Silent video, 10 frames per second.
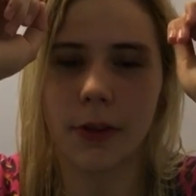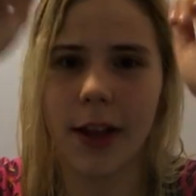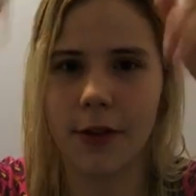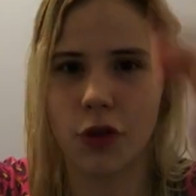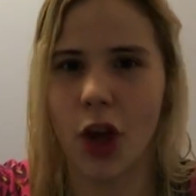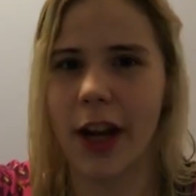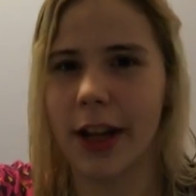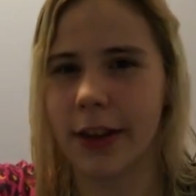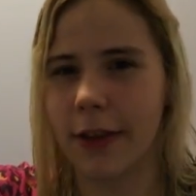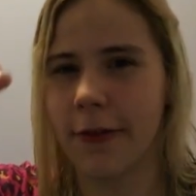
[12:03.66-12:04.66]
Let's try to
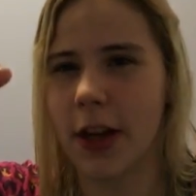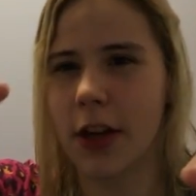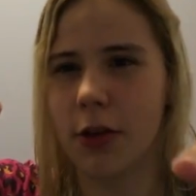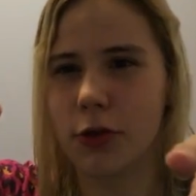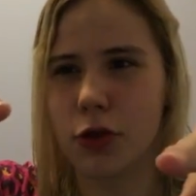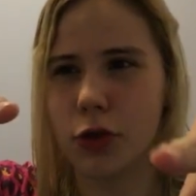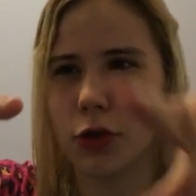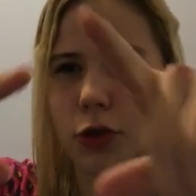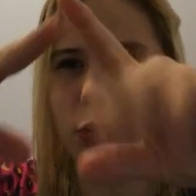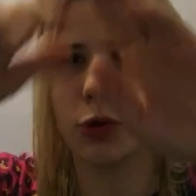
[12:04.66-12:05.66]
get this video
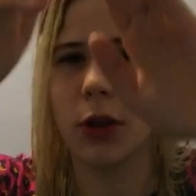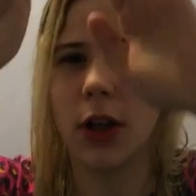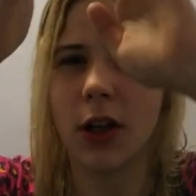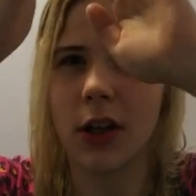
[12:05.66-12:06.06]
to